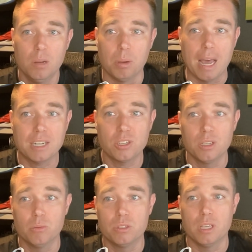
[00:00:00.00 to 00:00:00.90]
but actually
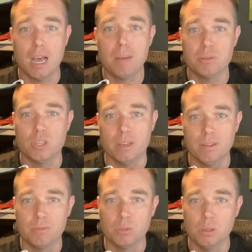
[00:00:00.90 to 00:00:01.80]
it was the opposite.
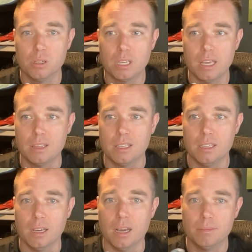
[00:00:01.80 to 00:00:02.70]
If we look at
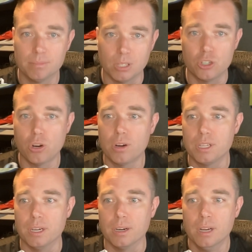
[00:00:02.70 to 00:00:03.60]
the chart
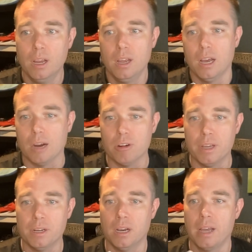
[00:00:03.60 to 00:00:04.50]
here, I
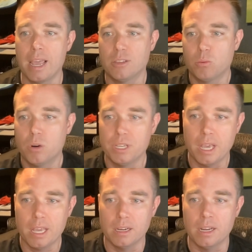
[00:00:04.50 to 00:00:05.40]
ran
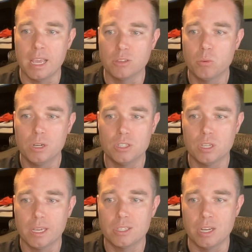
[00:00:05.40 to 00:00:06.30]
8:28, an
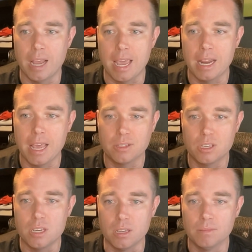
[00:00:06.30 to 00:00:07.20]
8:26, and an
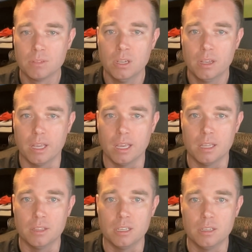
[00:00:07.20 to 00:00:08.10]
8:18
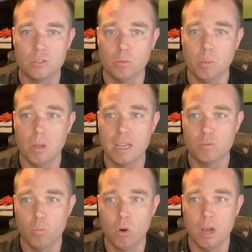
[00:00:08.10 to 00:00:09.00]
in the Superblast
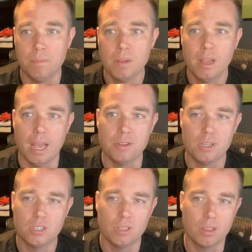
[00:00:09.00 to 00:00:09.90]
1, and you can
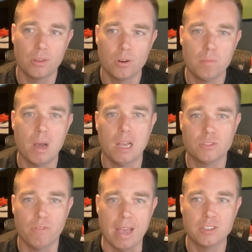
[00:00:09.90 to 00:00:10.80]
see the third mile's
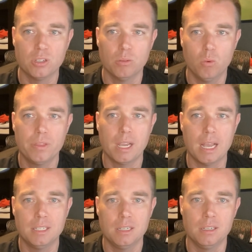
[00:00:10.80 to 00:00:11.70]
faster. One thing I
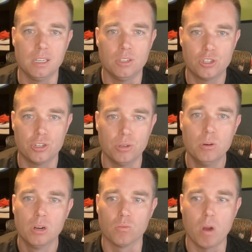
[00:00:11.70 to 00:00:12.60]
did in each shoe,
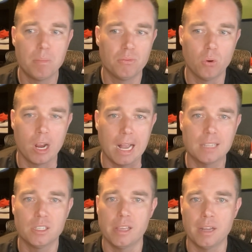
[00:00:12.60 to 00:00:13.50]
right before I got
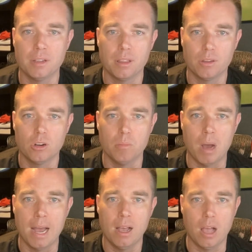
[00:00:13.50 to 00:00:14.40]
to the end of the third
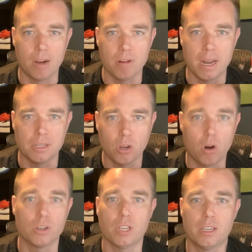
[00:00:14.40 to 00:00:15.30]
mile, I ran as
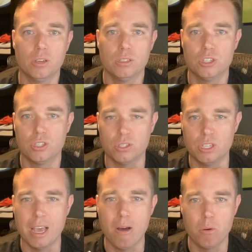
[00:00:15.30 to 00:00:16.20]
hard as I could just to see
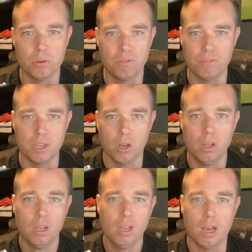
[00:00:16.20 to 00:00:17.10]
how it would feel
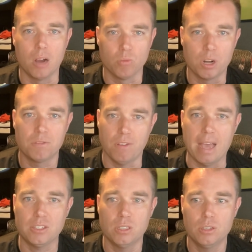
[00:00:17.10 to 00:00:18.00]
running
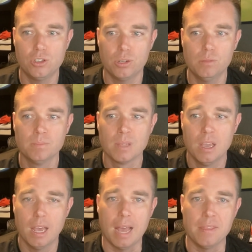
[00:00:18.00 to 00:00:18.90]
fast in the shoe.
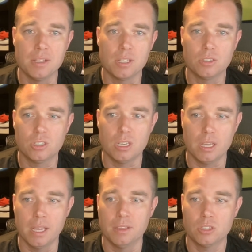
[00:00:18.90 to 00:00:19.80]
And then you can see
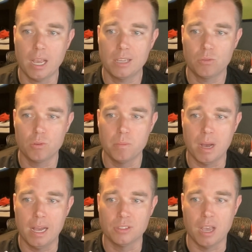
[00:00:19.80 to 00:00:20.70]
in the second 3
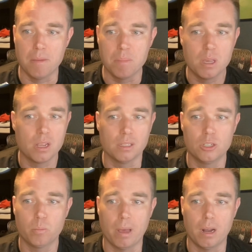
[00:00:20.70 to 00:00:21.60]
miles, I immediately
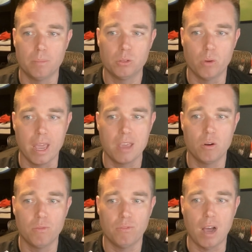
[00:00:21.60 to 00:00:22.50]
sped up to an
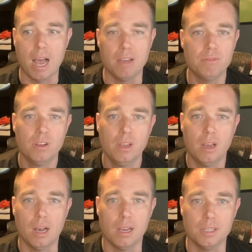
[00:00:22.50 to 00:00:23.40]
8:05
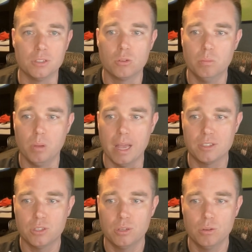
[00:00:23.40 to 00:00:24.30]
in the
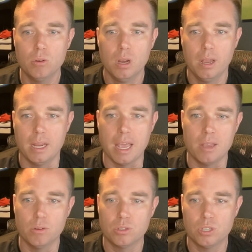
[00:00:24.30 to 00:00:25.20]
Superblast 2, an
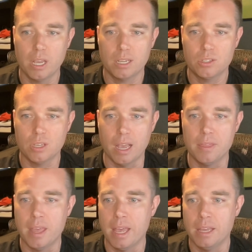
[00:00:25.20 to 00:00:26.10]
8:06,
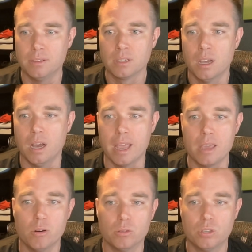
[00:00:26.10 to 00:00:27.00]
and then
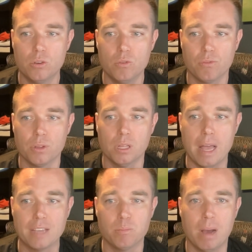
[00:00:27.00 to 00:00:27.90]
8:02 for the
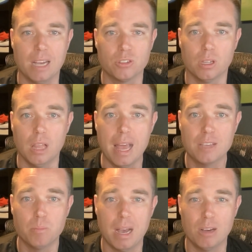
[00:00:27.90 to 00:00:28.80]
last mile. So the last
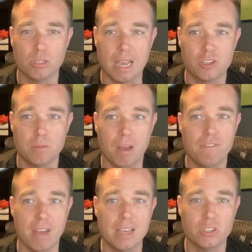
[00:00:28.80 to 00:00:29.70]
mile was actually my
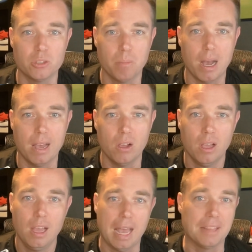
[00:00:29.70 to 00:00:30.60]
fastest mile
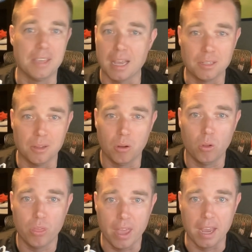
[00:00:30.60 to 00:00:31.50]
at the end of the whole
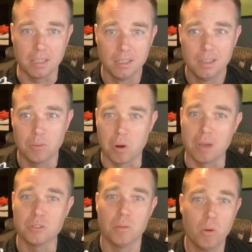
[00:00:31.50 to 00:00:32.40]
thing, when I
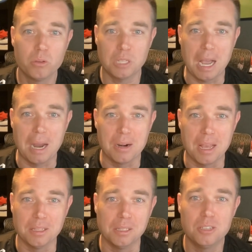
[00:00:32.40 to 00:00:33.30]
was the most tired, had
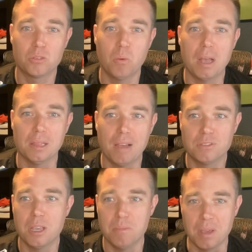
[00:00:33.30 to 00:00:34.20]
the least sweat left
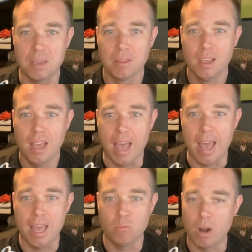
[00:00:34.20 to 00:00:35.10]
in me.
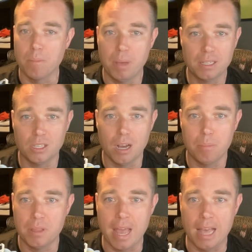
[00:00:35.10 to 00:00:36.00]
And when I picked it up
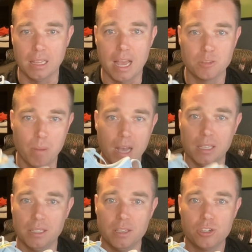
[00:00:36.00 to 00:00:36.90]
in that last mile
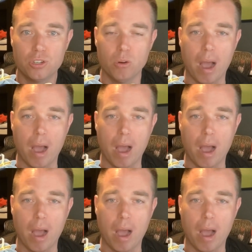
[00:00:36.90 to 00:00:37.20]
in this shoe, I